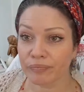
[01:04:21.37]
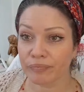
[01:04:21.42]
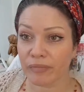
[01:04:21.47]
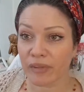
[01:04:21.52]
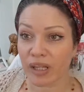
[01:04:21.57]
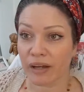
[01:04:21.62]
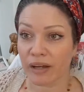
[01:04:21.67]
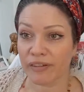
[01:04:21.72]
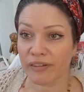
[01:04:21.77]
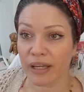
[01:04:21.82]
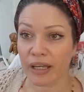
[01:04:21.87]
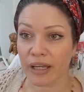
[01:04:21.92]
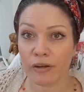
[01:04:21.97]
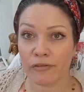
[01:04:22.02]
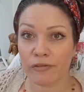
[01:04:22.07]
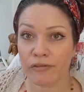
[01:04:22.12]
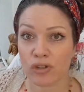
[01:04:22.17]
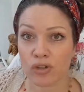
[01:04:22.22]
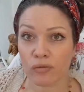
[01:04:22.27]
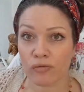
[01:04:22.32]
I think of,
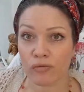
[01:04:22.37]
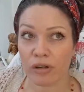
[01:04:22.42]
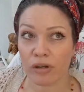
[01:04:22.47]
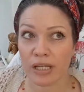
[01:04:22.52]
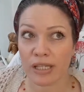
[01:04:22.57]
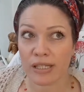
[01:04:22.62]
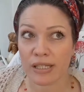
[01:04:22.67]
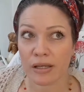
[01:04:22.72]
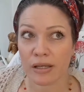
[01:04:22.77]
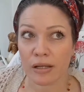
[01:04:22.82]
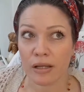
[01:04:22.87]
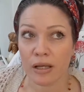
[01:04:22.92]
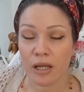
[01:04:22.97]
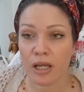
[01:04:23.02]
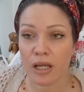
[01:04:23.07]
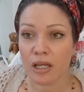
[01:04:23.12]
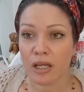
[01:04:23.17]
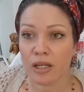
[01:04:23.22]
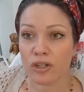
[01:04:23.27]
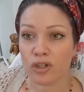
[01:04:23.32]
for some reason,
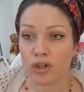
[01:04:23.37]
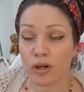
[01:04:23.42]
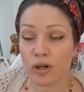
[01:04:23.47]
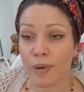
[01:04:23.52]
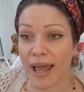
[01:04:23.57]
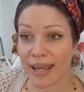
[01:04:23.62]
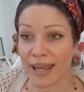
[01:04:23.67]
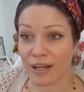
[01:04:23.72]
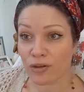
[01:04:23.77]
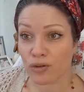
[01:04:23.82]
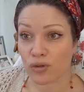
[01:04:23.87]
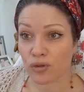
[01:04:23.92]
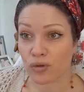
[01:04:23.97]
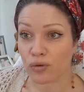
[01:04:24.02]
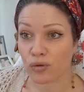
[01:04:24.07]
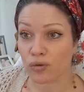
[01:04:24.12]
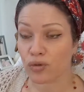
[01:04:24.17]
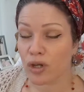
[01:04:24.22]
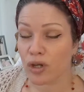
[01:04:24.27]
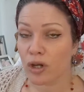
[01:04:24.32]
you talk about
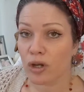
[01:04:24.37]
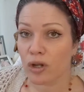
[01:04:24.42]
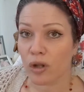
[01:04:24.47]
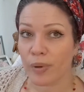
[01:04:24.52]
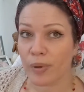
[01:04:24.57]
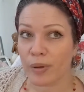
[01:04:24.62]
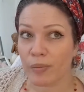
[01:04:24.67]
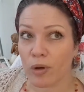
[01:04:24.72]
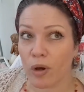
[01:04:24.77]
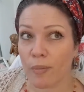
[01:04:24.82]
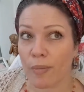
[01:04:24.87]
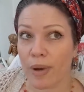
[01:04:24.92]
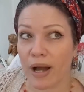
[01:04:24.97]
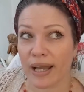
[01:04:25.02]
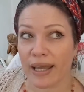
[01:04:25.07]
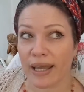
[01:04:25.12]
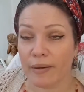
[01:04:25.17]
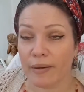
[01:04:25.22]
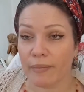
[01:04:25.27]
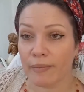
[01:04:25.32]
angels, but people go
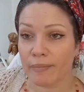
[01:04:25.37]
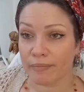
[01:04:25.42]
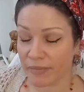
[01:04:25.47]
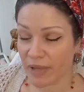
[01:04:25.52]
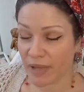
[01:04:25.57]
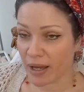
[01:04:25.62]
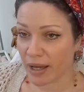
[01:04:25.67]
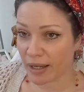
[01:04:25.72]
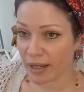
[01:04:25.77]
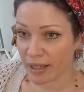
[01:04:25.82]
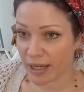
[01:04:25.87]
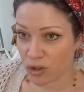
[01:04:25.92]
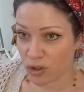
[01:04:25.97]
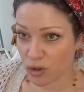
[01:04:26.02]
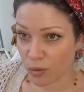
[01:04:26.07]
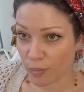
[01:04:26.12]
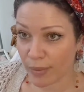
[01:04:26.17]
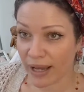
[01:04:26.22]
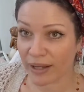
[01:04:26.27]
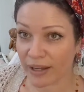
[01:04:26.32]
Archangel
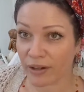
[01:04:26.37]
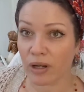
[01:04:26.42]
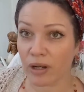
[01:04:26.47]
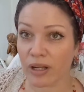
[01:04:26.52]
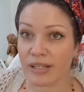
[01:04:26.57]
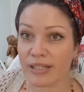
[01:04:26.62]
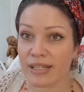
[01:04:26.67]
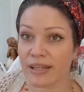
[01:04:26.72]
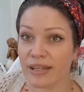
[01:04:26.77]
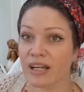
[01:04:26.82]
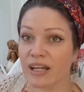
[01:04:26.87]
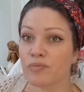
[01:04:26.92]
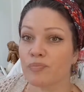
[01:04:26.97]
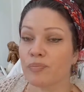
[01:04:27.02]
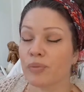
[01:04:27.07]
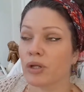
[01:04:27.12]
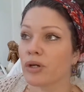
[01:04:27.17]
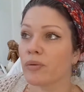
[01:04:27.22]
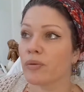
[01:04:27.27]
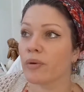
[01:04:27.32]
Michael, I see that as
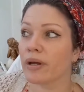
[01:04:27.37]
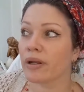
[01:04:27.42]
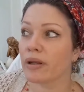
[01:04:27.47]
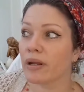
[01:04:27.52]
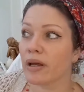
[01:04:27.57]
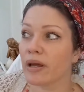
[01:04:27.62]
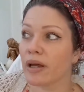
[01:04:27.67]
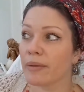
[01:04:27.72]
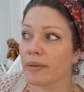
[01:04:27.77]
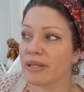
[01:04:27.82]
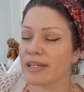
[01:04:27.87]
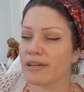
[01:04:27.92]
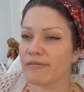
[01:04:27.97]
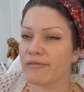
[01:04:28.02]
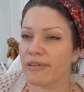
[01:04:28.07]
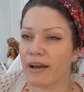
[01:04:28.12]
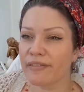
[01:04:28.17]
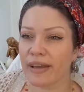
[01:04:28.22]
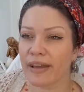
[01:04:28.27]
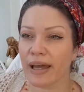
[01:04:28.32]
blue, and is it
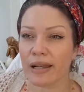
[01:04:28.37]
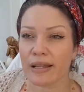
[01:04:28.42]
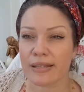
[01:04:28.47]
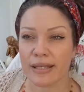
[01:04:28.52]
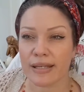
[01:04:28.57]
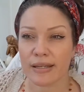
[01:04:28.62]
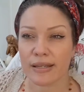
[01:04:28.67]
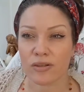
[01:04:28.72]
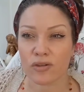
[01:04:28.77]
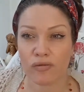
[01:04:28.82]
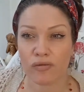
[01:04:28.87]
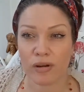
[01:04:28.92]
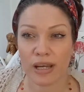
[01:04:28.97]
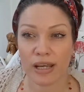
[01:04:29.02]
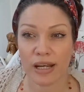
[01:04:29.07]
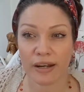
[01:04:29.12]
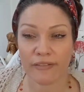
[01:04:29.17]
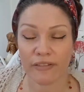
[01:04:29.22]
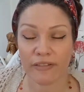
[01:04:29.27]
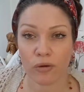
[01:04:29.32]
Raphael I see as green,
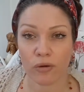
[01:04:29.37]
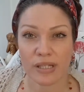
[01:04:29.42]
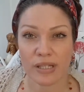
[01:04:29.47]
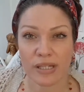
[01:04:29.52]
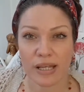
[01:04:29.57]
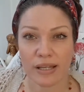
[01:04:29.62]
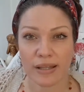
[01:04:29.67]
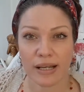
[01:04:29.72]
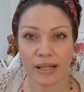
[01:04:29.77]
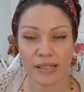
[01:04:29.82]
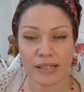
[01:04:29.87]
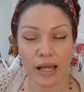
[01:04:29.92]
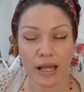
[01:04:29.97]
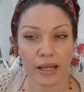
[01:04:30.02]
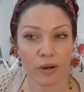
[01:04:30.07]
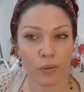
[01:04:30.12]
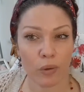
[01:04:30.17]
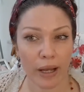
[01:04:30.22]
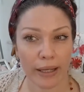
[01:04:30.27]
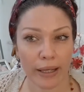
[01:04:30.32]
and I've always seen that as like
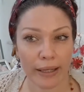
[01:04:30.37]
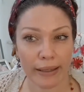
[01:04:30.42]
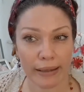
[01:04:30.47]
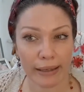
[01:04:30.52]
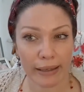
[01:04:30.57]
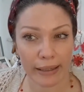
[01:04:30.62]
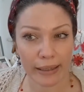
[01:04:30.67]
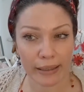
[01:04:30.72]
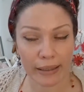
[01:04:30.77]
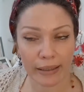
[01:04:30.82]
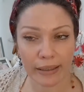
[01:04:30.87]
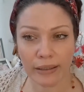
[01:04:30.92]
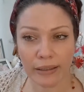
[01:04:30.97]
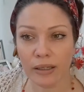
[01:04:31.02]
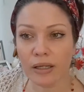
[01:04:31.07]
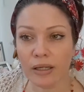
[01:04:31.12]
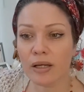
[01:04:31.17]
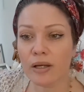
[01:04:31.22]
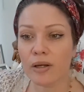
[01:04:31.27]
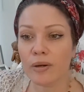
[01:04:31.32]
quite healing,
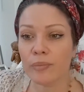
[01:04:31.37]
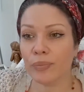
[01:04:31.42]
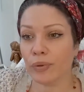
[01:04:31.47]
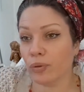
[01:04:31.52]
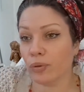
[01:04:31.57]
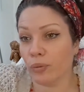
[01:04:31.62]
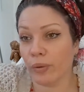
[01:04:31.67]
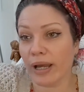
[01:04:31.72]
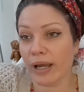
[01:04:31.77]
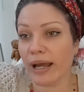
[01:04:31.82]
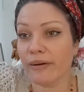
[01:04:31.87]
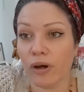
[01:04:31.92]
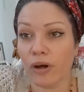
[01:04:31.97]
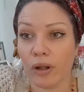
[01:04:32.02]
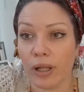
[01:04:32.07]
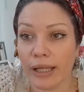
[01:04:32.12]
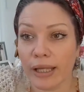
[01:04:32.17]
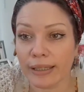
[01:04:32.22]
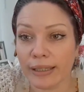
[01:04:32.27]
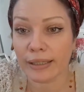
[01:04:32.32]
but we are all
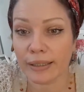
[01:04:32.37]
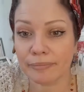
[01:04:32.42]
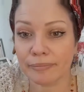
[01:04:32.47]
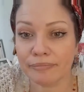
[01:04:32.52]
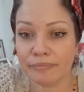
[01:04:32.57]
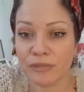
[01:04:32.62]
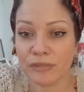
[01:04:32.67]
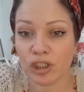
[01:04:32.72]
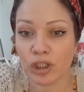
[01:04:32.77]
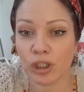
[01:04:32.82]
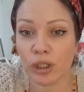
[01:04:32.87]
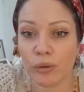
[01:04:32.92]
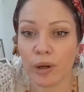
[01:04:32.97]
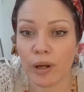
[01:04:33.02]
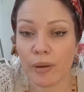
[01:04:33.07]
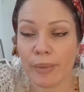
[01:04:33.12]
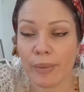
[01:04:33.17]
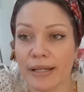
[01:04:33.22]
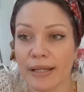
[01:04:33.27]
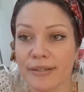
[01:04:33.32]
healing, do you know what I
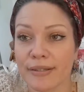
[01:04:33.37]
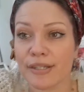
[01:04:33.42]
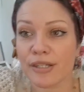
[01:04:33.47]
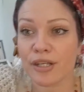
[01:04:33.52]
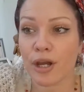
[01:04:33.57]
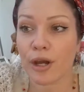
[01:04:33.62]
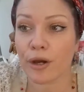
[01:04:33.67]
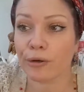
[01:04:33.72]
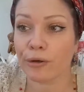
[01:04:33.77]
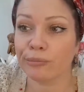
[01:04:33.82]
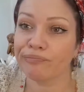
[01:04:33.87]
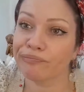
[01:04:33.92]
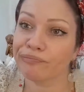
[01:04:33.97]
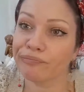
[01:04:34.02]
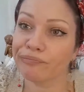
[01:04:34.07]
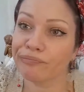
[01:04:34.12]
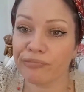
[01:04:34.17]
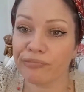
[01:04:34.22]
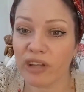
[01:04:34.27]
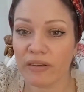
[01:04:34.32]
mean? So
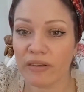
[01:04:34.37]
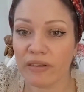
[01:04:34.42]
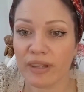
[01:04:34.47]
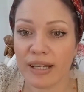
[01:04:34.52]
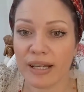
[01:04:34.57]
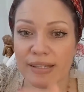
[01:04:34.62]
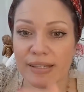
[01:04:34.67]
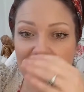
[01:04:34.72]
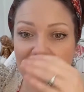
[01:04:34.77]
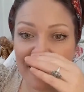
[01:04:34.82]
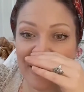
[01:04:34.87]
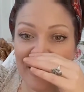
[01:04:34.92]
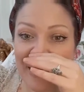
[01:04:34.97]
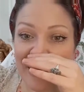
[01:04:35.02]
that's it.